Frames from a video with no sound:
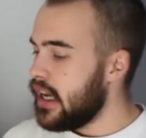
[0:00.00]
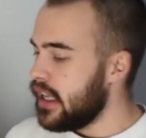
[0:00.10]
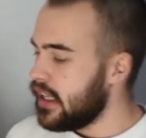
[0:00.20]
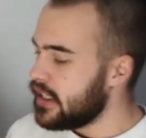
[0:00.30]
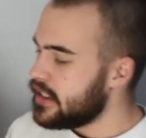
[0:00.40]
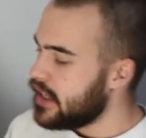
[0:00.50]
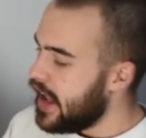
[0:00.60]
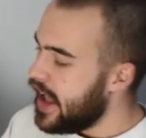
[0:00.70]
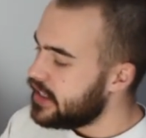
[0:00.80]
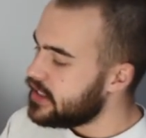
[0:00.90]
Uh, like I
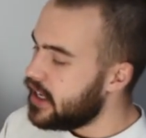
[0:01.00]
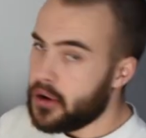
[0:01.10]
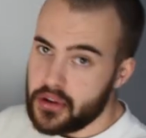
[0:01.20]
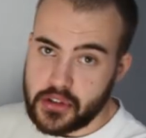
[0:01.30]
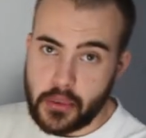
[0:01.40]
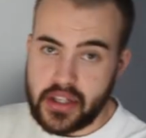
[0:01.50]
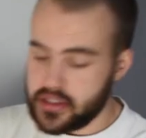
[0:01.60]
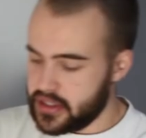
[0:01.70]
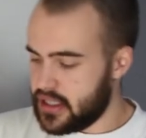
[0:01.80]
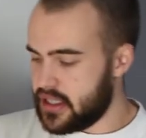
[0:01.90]
say, XL screen
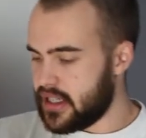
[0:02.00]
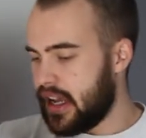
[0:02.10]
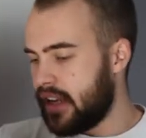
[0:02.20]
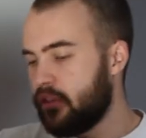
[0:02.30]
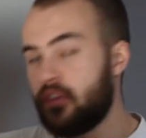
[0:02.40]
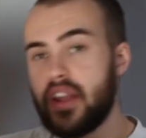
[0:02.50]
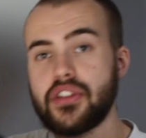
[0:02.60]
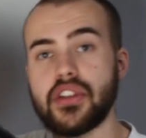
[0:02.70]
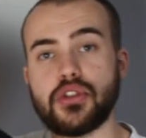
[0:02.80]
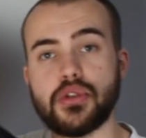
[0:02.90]
stars, and it
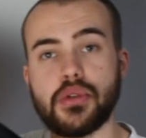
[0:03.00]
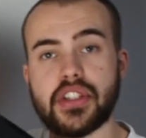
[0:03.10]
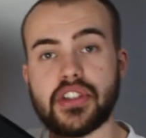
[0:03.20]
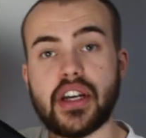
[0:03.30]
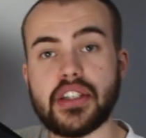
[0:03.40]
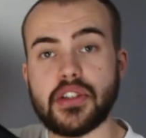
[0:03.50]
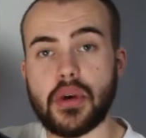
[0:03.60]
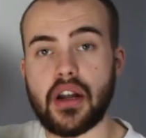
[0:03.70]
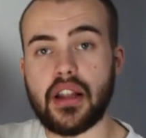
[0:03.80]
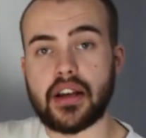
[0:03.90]
fits true to size as
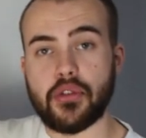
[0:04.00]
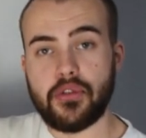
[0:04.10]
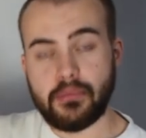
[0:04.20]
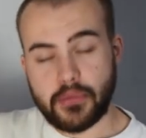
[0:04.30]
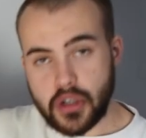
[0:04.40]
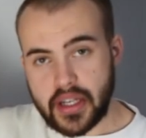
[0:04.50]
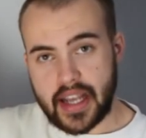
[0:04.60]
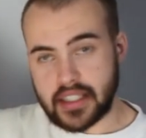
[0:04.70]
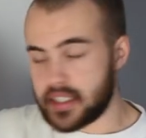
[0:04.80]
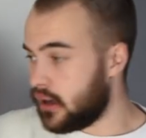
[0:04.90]
well, like a good
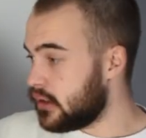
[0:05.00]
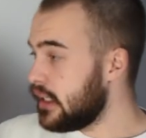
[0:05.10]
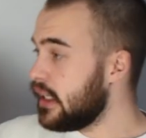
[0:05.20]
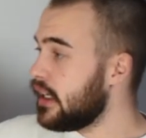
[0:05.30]
XL.